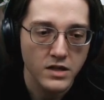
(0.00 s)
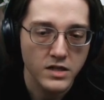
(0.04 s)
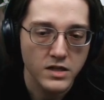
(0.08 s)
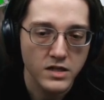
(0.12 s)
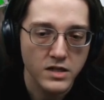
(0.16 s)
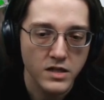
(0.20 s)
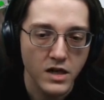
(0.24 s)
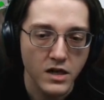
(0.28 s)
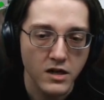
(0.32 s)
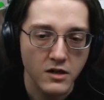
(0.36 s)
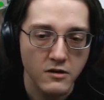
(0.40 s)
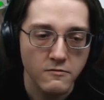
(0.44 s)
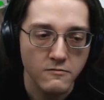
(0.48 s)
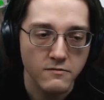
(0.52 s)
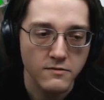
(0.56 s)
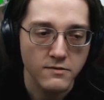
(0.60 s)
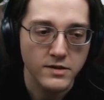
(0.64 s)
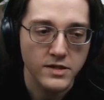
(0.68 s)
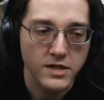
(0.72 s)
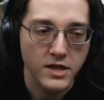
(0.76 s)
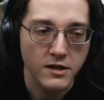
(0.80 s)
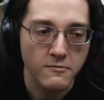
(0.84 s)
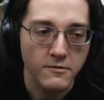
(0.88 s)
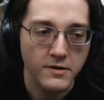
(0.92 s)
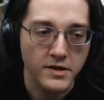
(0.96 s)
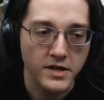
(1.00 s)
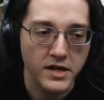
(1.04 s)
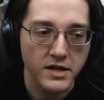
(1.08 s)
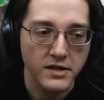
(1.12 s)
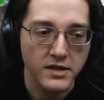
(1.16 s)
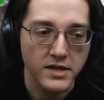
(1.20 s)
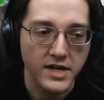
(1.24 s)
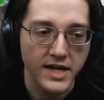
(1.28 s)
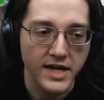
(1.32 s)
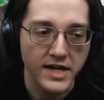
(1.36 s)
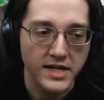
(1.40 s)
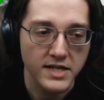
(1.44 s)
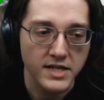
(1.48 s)
start start working on
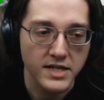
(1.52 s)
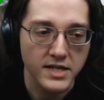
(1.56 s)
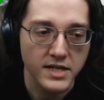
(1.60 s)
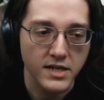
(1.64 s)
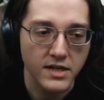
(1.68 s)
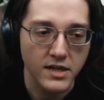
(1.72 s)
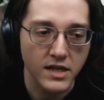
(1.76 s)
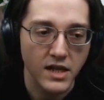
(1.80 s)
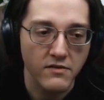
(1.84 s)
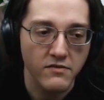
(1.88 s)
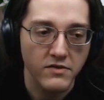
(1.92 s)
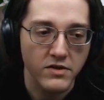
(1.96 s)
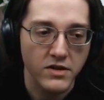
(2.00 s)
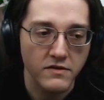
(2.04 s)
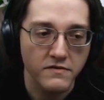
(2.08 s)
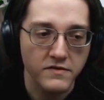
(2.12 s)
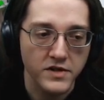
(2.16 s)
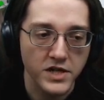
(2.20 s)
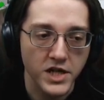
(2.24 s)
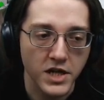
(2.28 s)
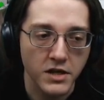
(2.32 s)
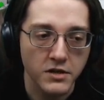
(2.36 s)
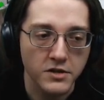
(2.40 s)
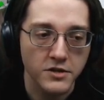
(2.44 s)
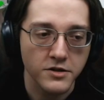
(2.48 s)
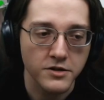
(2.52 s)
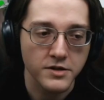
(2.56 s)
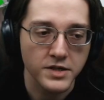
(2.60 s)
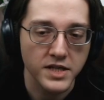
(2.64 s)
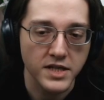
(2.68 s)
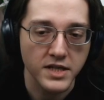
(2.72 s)
the next level of shelter.